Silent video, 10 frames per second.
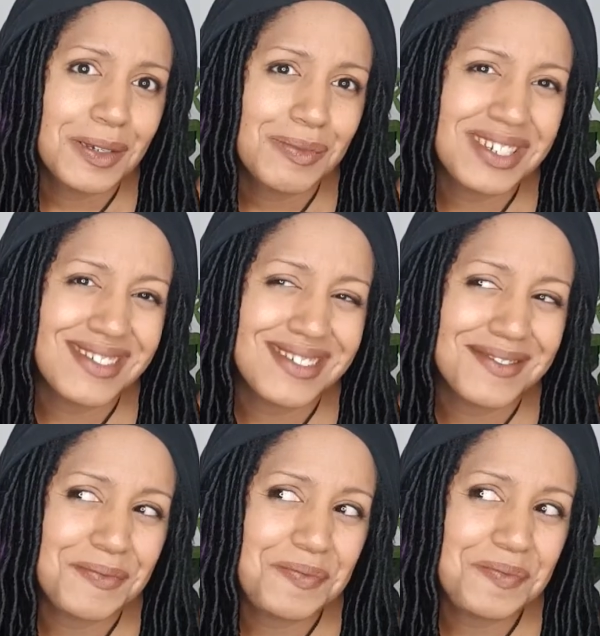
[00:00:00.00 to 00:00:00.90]
But
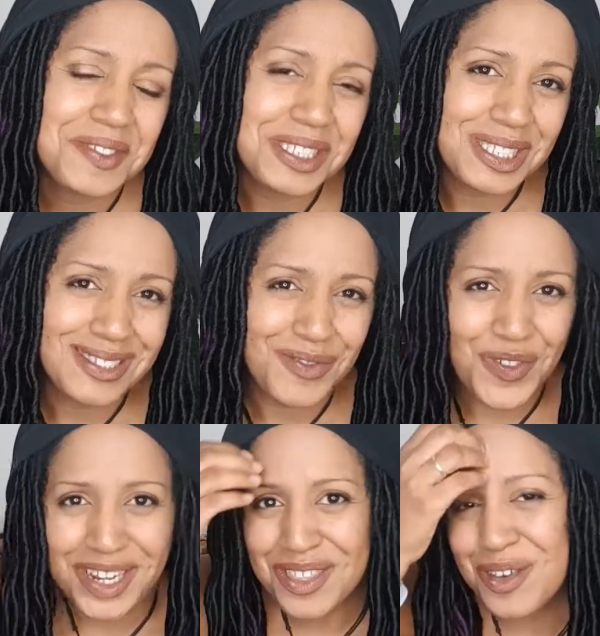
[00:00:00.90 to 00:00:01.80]
it's
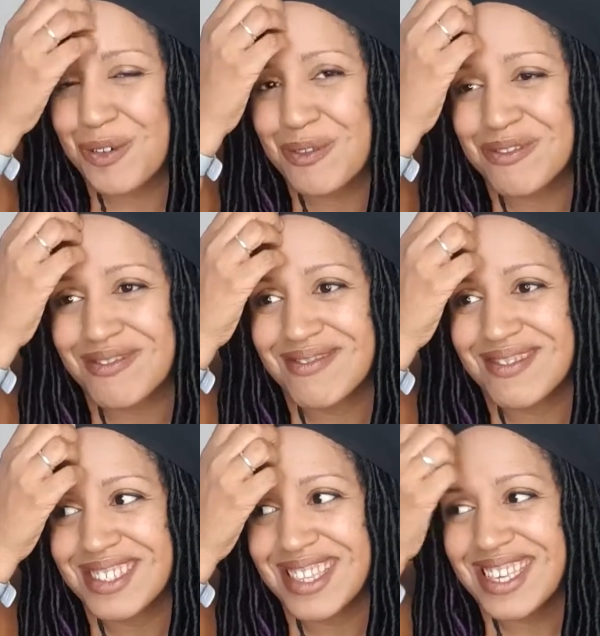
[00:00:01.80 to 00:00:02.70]
funny though,
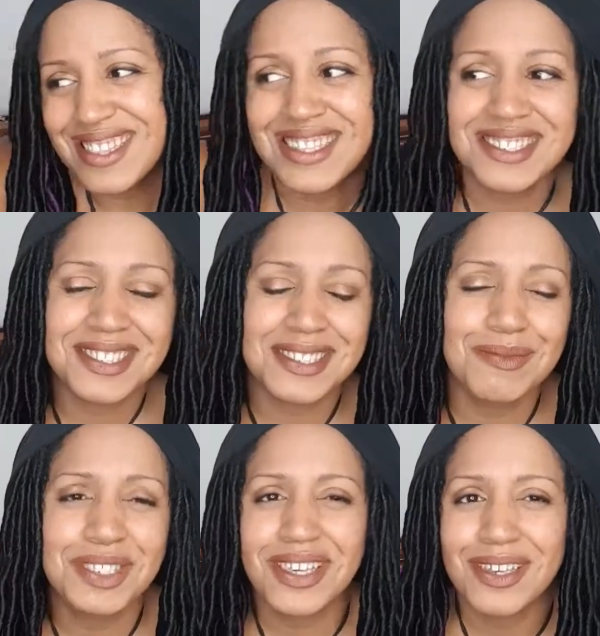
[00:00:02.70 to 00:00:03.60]
lately it
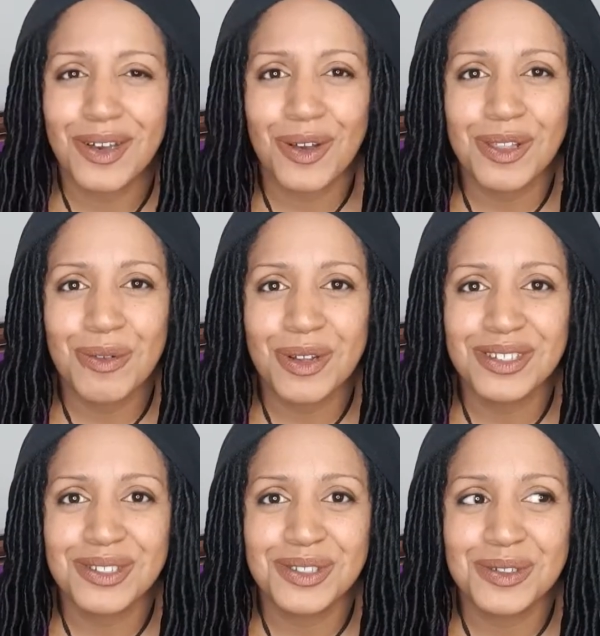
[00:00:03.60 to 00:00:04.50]
seems like all I want to
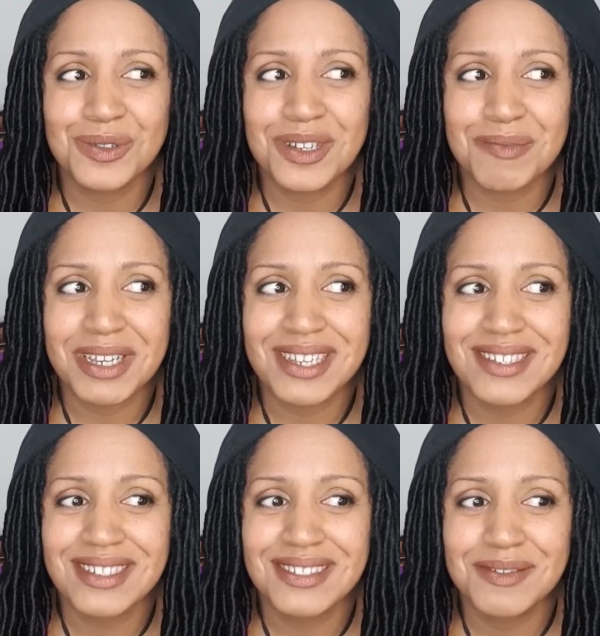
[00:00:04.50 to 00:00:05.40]
do on
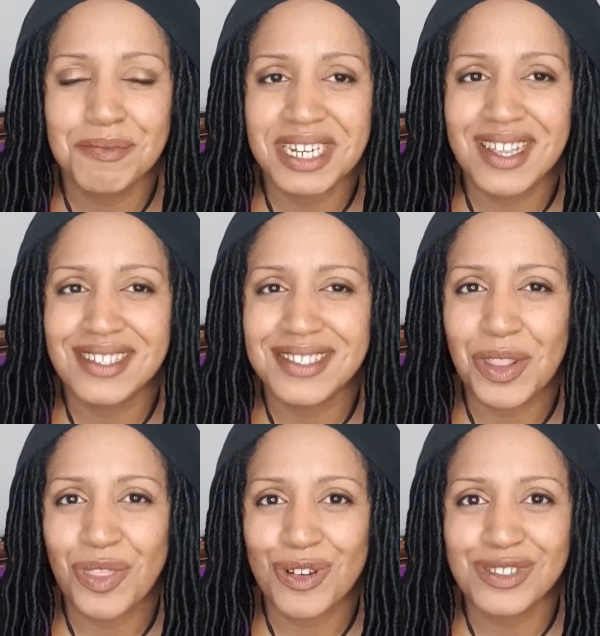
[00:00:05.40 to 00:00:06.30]
my Mondays and
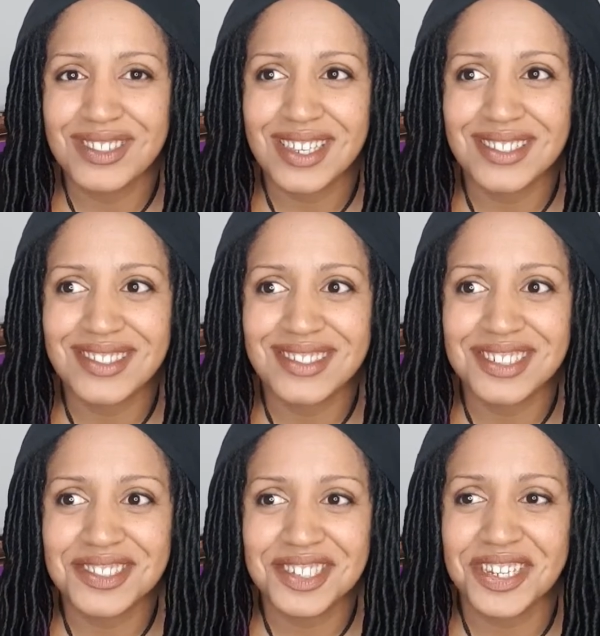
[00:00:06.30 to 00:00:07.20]
Thursdays is
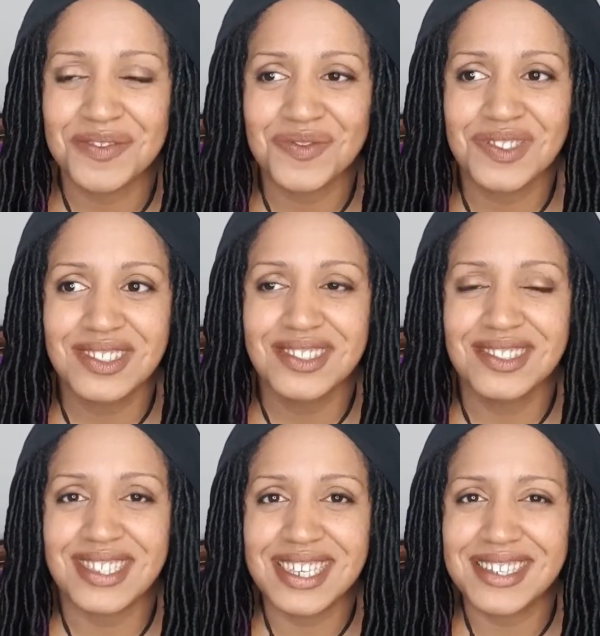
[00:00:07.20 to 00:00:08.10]
just kind of
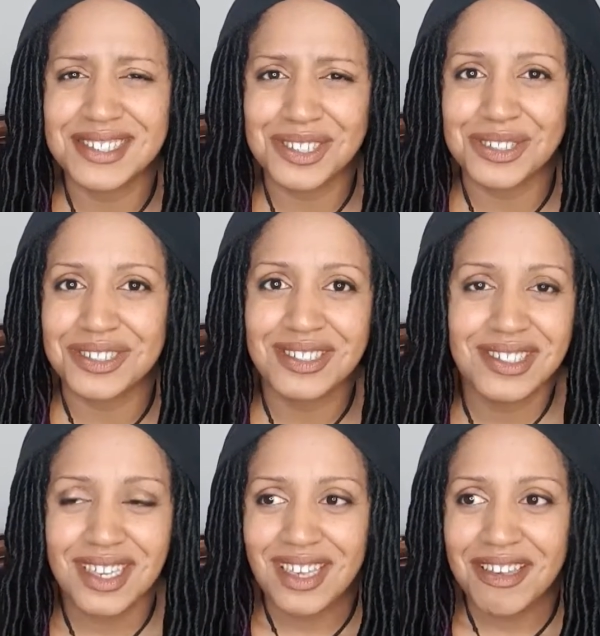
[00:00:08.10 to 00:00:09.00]
sink into
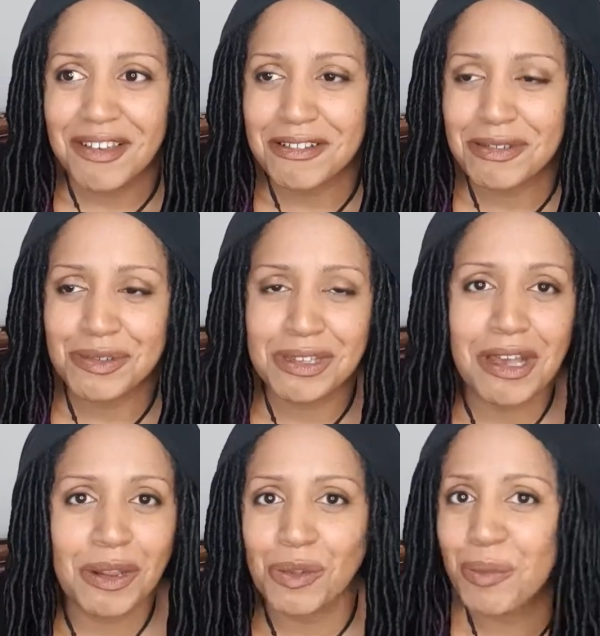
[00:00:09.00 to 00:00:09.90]
a little
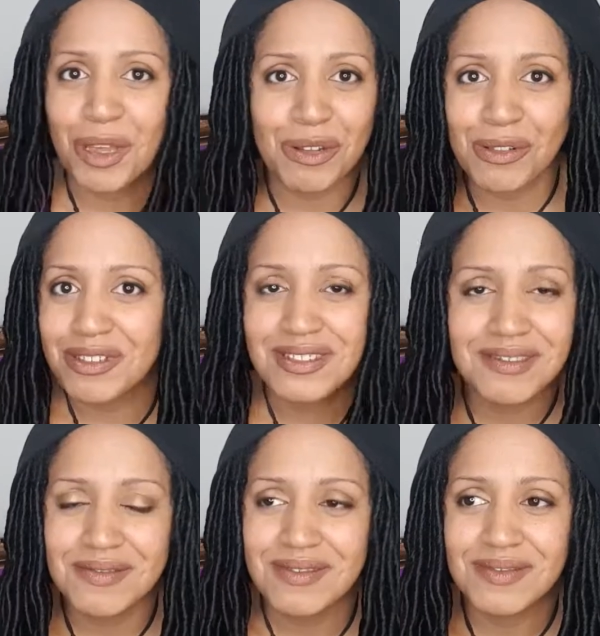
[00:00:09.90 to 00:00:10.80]
cuddle puddle
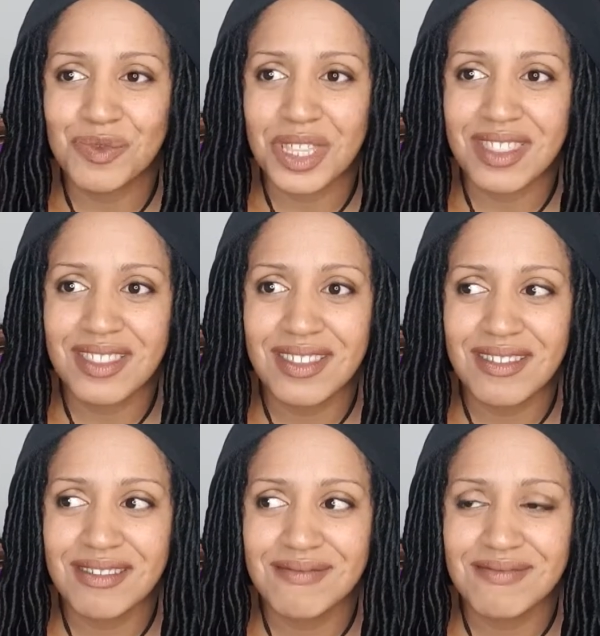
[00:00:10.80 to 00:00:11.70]
with
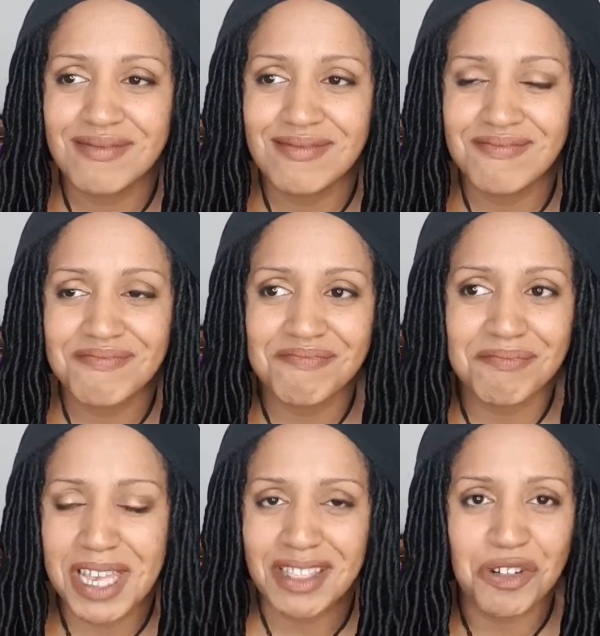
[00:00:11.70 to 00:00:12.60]

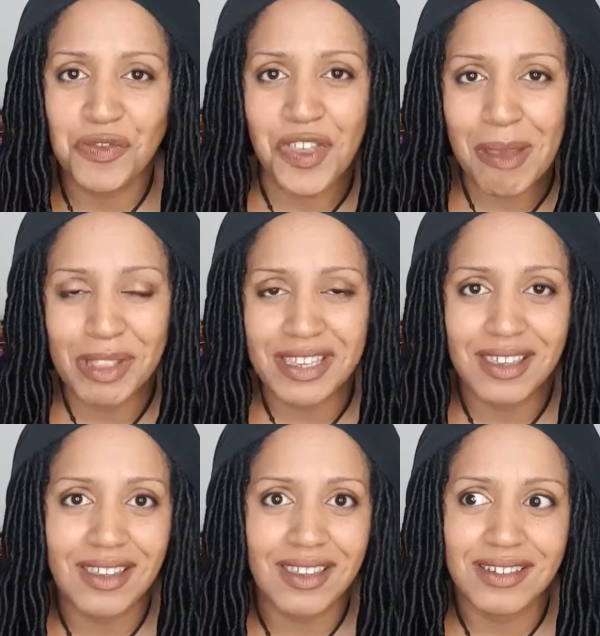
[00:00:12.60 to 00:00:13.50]
my little
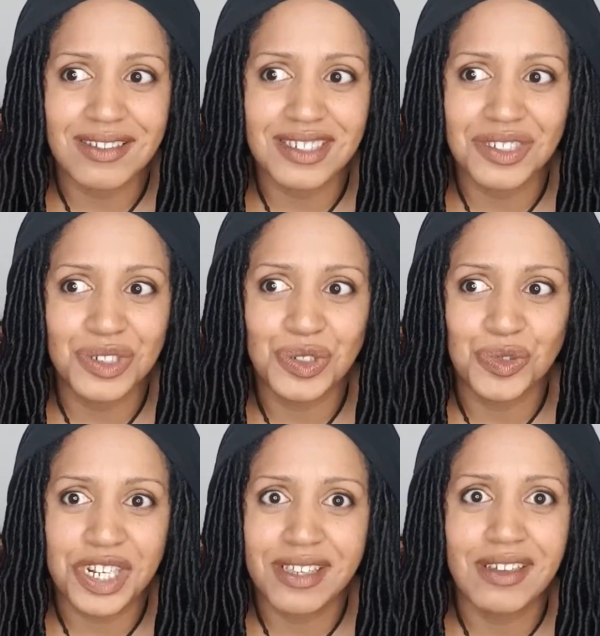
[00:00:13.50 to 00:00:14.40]
family and just
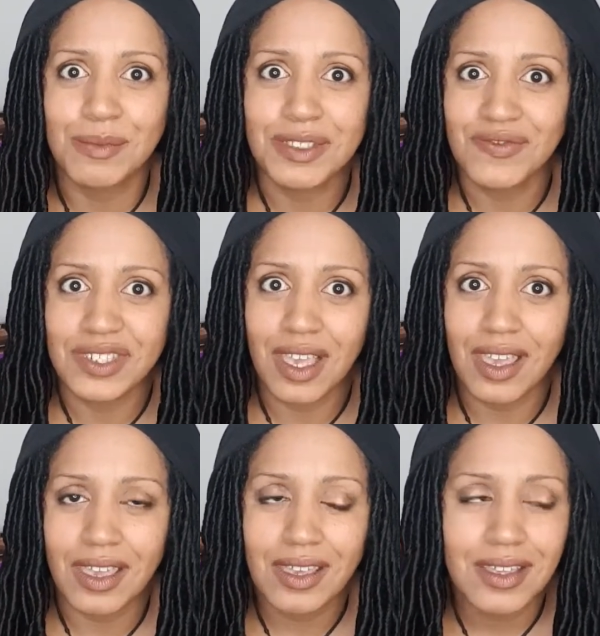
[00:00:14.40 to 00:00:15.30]
drink cups of tea.